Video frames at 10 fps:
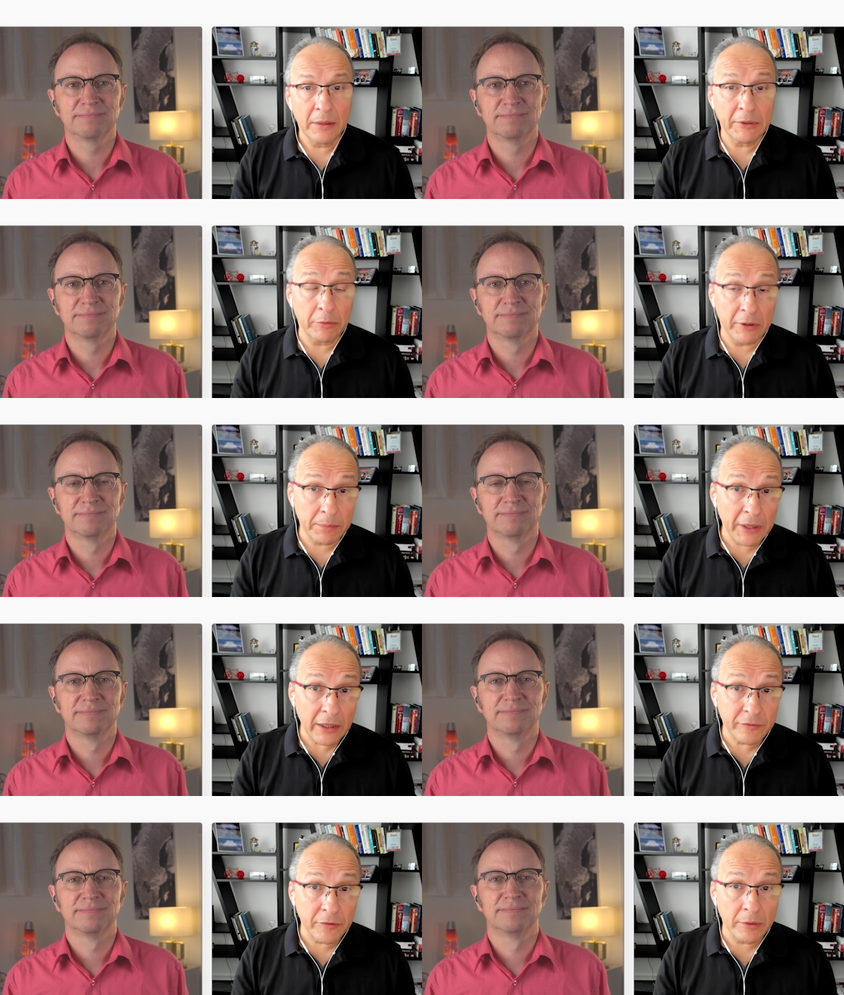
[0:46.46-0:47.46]
Speaker 1: between a
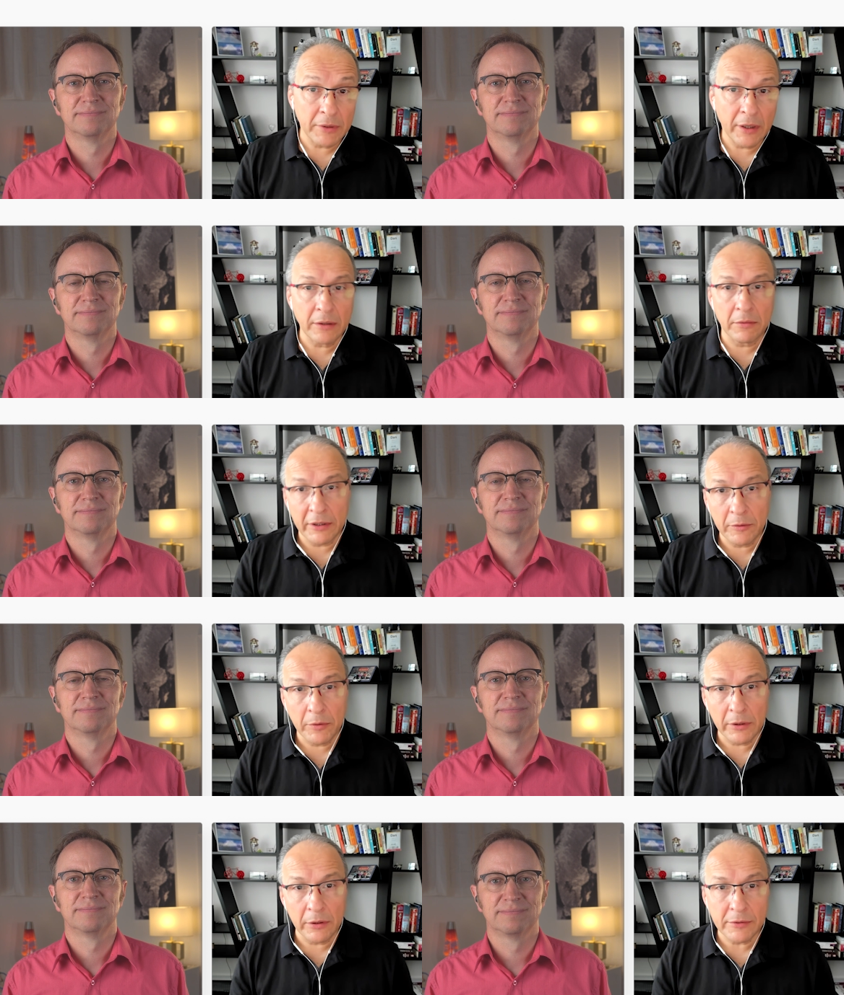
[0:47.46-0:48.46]
platform and running
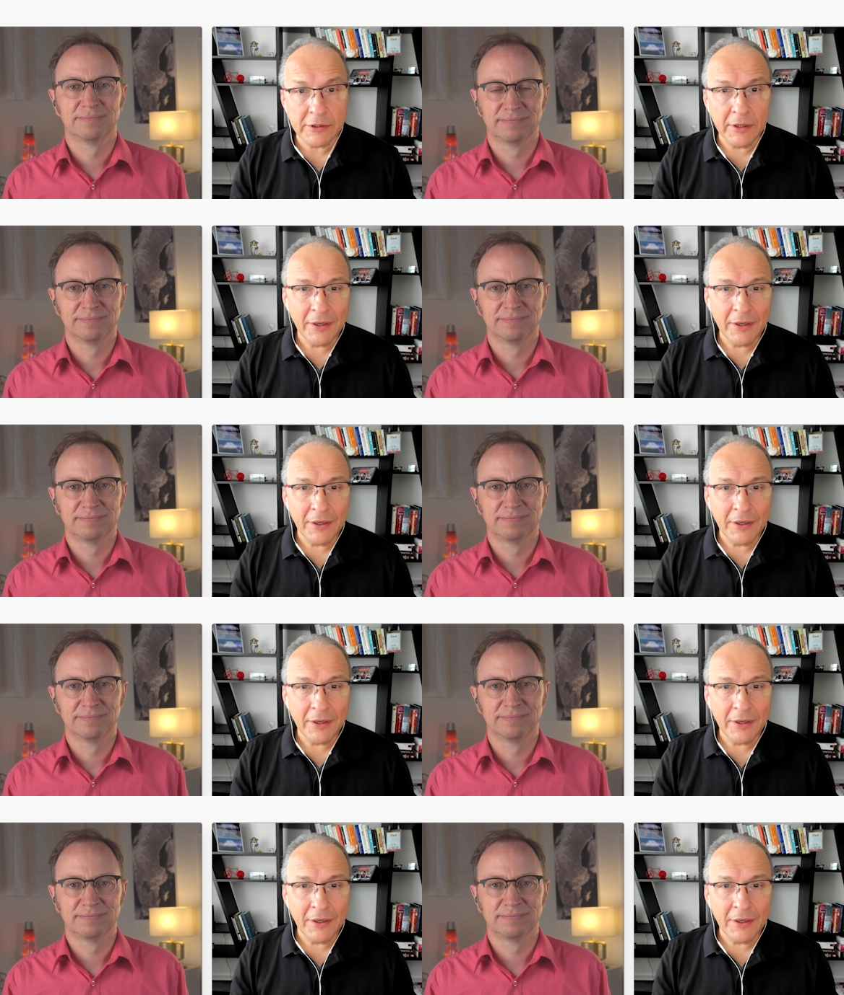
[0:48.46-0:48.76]
workloads.